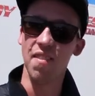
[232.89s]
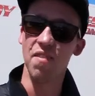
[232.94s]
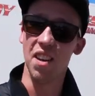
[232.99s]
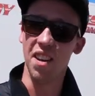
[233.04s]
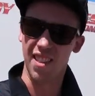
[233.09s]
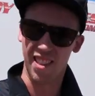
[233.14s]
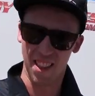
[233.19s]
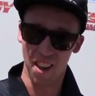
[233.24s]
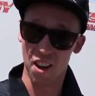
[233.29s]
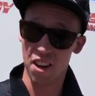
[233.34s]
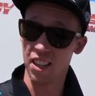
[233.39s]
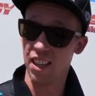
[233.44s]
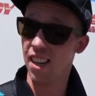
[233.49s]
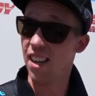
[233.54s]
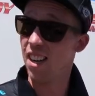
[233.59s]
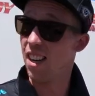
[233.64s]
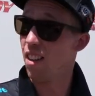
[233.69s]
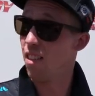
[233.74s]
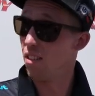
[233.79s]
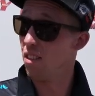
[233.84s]
Even in third
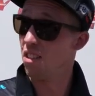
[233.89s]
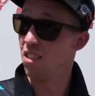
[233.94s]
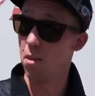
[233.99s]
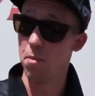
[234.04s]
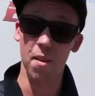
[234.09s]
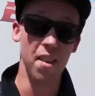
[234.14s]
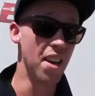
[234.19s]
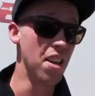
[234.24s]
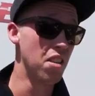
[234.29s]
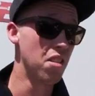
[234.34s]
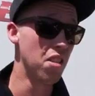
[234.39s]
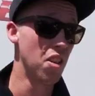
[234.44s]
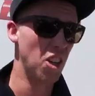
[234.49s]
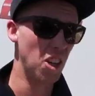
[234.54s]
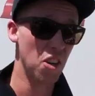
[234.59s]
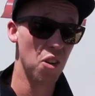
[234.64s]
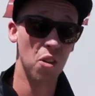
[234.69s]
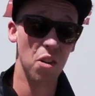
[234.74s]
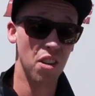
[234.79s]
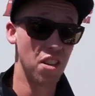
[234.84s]
gear through some of these slow
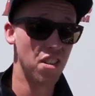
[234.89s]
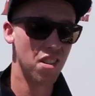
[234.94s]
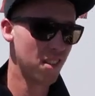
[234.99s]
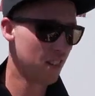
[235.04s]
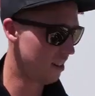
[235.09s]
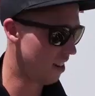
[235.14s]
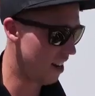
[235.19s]
corners,